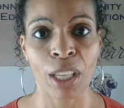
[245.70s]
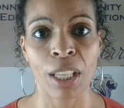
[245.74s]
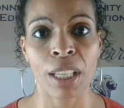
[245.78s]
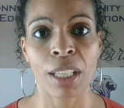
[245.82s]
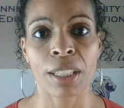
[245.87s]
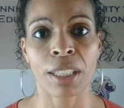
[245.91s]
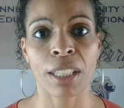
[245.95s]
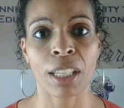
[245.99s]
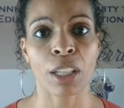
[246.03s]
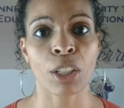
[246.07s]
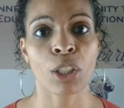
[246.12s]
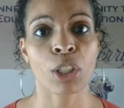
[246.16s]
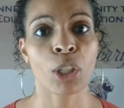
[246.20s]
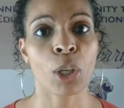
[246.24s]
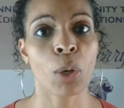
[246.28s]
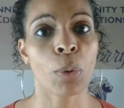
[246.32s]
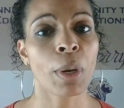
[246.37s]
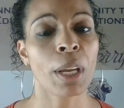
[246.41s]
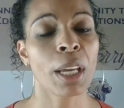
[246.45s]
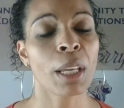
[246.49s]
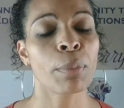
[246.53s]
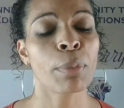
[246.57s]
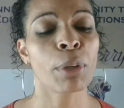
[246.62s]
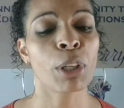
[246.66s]
See, Joe
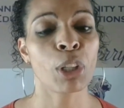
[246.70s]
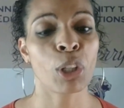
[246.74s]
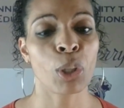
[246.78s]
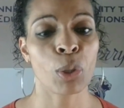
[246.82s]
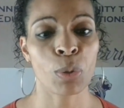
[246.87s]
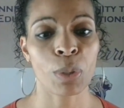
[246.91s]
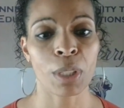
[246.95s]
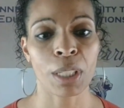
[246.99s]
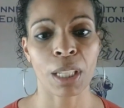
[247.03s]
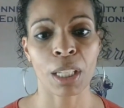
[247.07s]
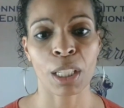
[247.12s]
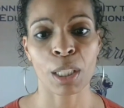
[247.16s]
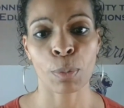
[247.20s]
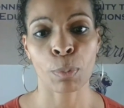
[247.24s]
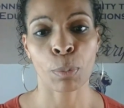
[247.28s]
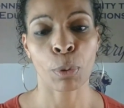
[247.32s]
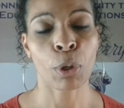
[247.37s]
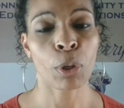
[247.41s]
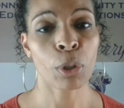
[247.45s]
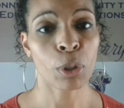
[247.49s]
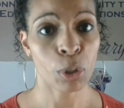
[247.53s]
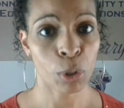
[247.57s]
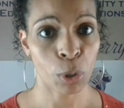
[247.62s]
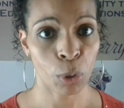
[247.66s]
had been using his
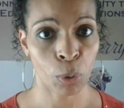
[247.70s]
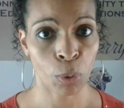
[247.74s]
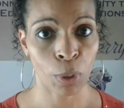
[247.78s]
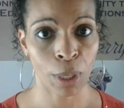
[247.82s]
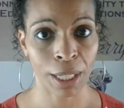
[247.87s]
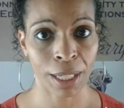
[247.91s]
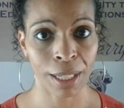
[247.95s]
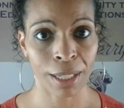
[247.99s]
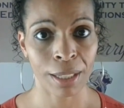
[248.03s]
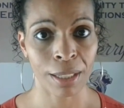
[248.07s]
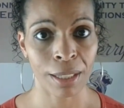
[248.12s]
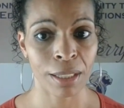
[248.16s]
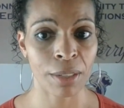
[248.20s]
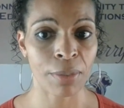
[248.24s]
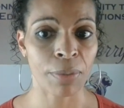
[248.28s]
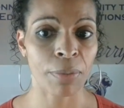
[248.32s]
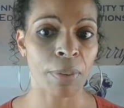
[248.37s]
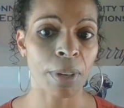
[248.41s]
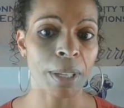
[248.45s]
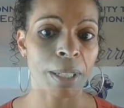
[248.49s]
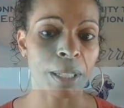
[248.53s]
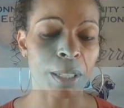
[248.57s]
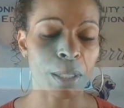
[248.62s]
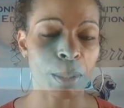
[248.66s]
personal credit to
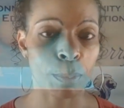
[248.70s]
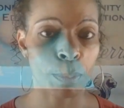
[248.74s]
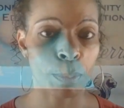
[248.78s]
fund his